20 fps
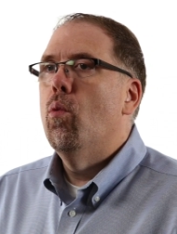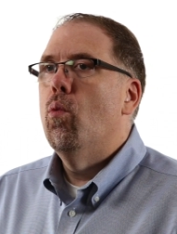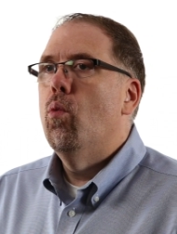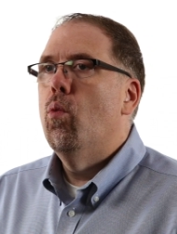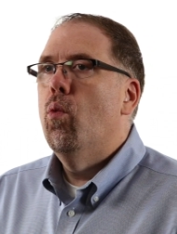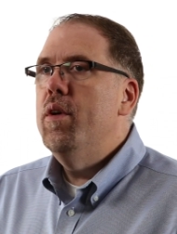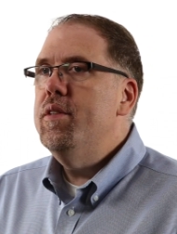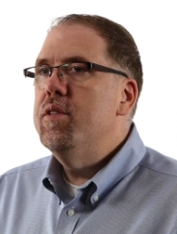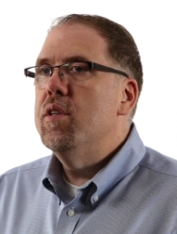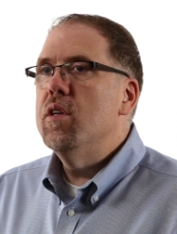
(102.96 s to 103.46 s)

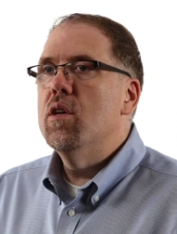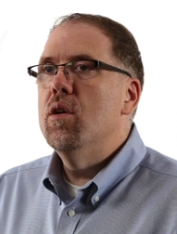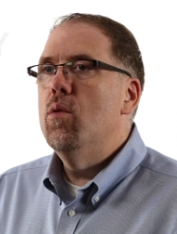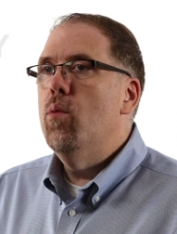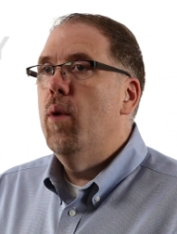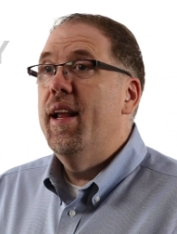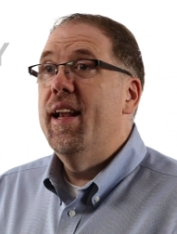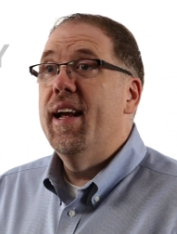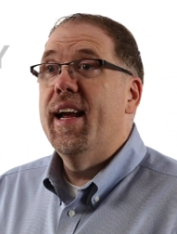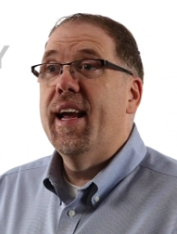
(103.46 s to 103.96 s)
What's a good
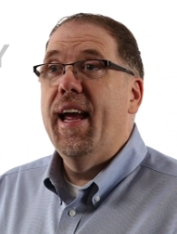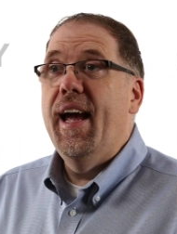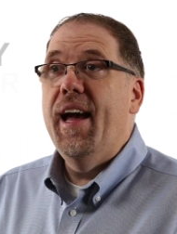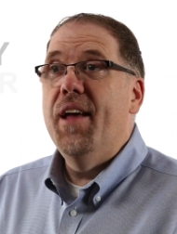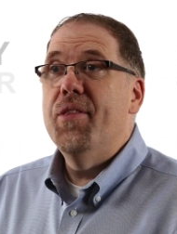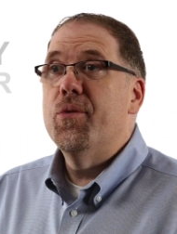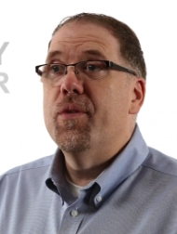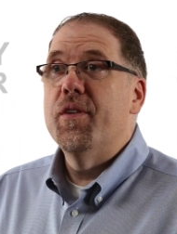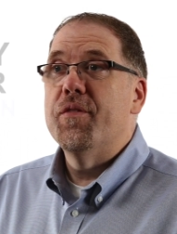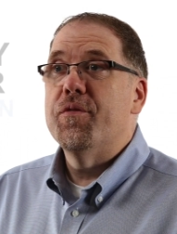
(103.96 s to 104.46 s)
way to
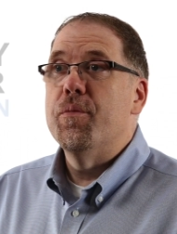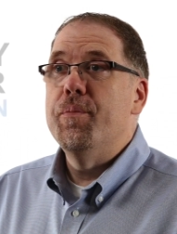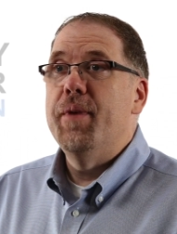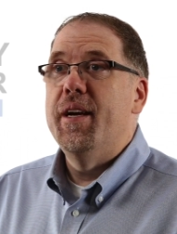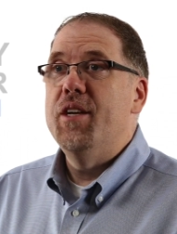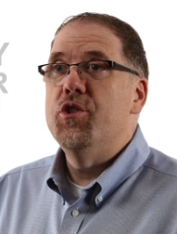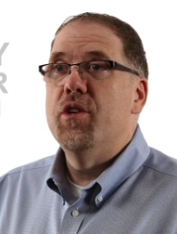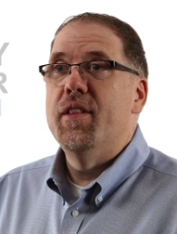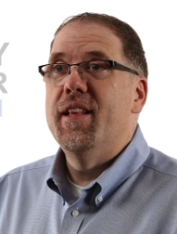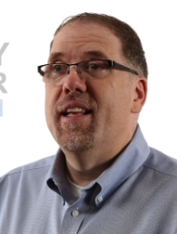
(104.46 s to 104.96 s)
gather
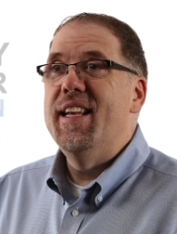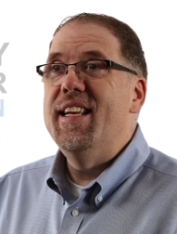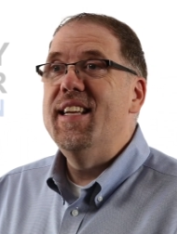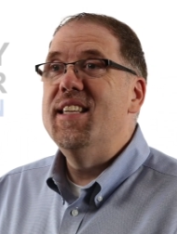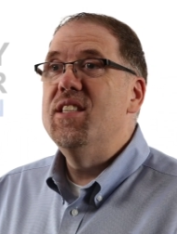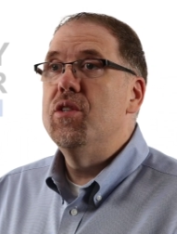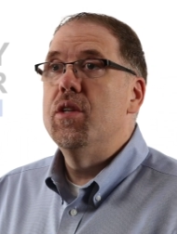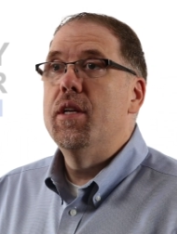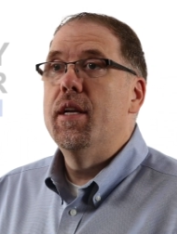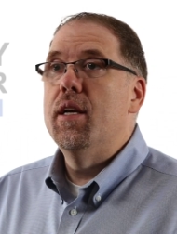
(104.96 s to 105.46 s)
information that
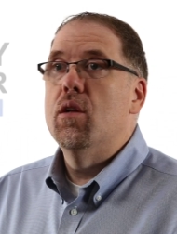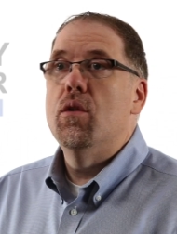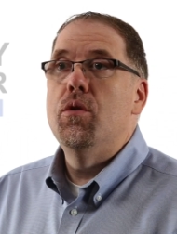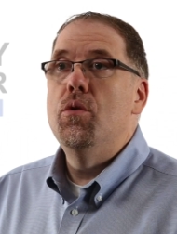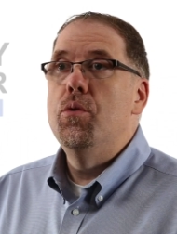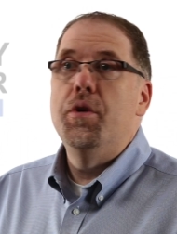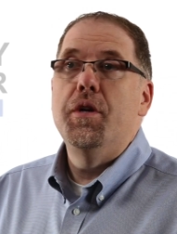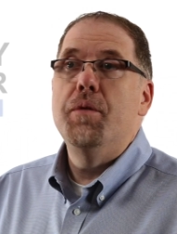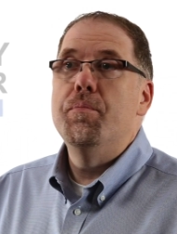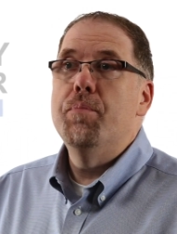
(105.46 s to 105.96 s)
isn't
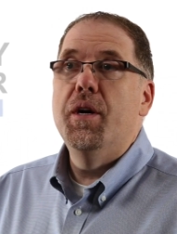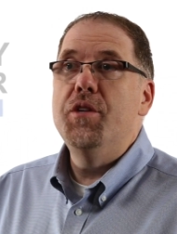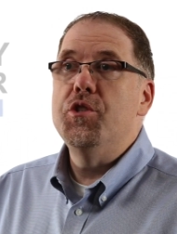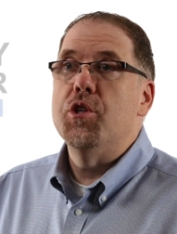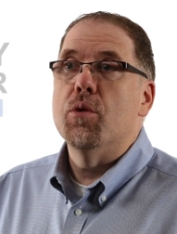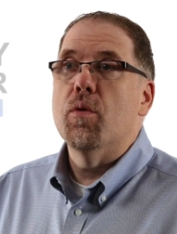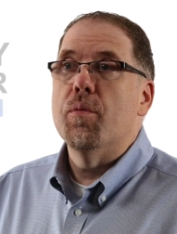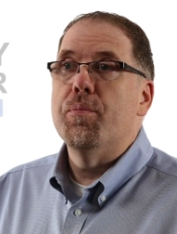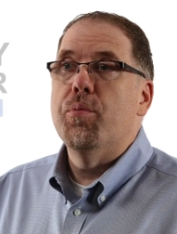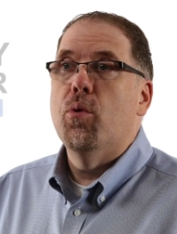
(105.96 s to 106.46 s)
included in
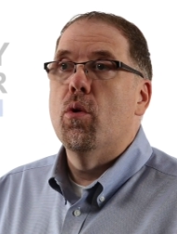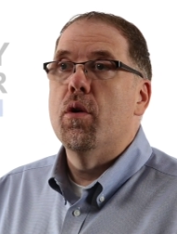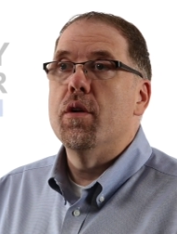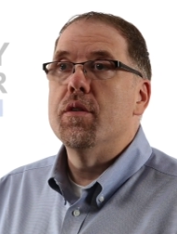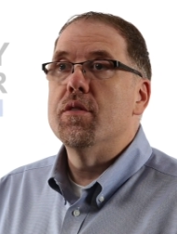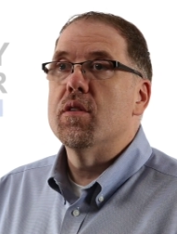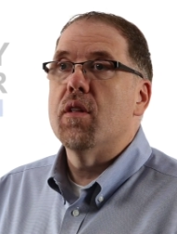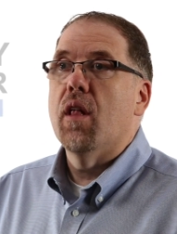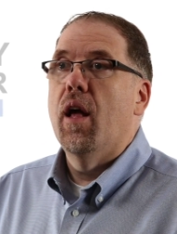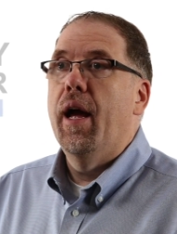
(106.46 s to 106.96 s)
budget
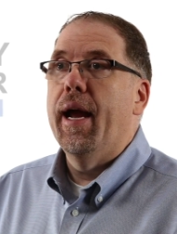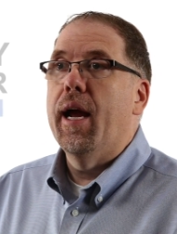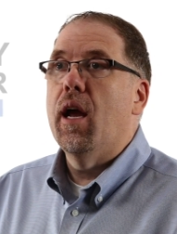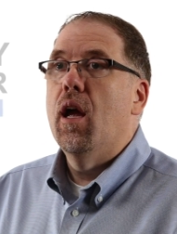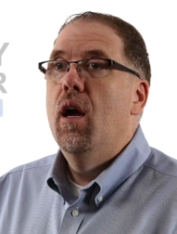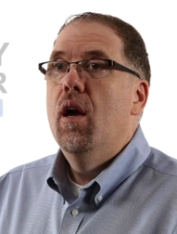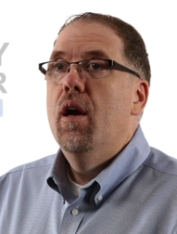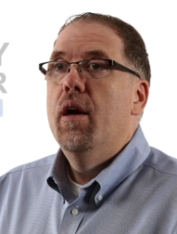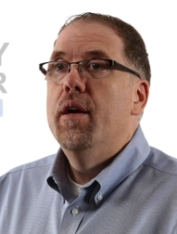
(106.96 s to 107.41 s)
reports, like